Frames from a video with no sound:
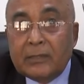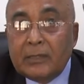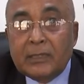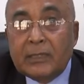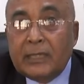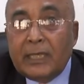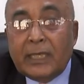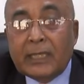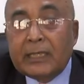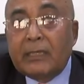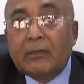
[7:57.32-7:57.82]

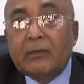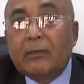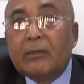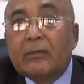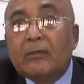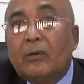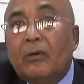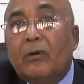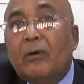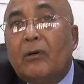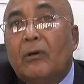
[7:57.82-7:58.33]
They cannot
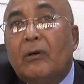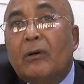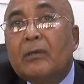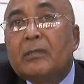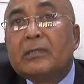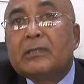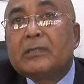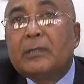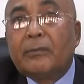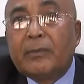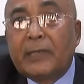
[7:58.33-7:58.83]
go
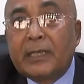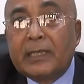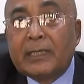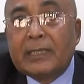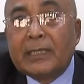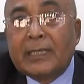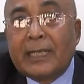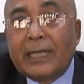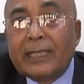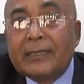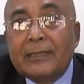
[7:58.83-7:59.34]
on
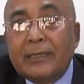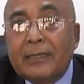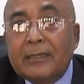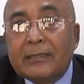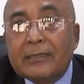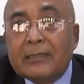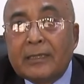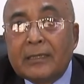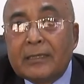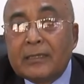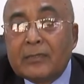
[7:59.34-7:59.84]
separating like
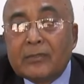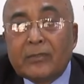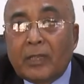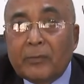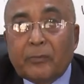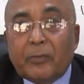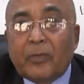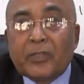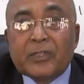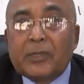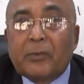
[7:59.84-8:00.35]
this. It is
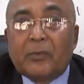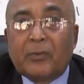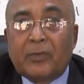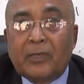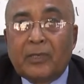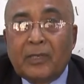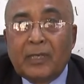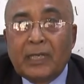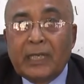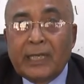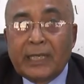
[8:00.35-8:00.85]
not possible.
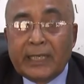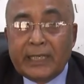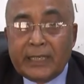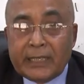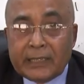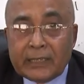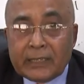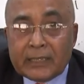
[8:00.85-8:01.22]
It